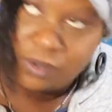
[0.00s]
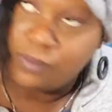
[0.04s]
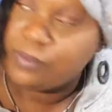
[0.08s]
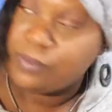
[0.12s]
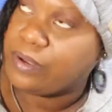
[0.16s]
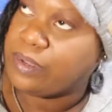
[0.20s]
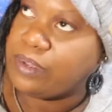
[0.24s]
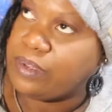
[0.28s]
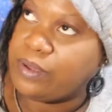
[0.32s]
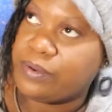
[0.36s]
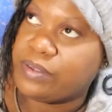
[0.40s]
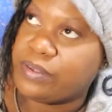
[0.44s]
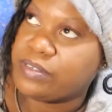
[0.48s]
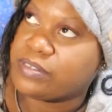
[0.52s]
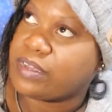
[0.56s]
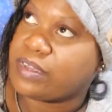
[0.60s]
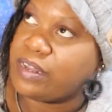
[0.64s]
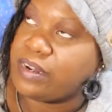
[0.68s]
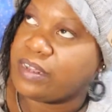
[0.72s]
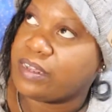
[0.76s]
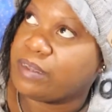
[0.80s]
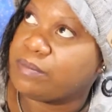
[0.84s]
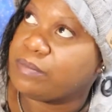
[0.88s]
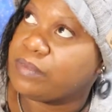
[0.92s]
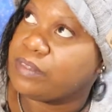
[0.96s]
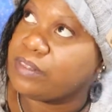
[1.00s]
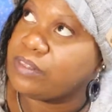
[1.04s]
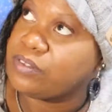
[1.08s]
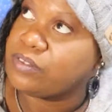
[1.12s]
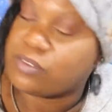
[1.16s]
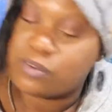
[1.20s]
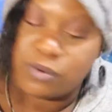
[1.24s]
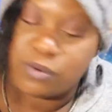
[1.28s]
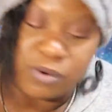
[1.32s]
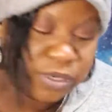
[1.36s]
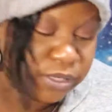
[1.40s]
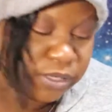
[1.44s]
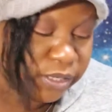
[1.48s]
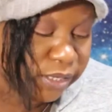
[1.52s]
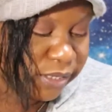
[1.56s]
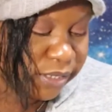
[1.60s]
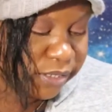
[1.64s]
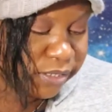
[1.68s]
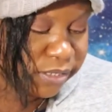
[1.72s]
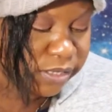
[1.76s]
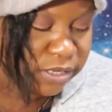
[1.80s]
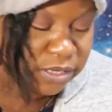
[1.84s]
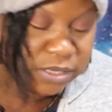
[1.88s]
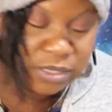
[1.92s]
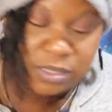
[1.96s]
Why you always gotta give me these
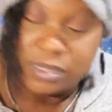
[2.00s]
storylines?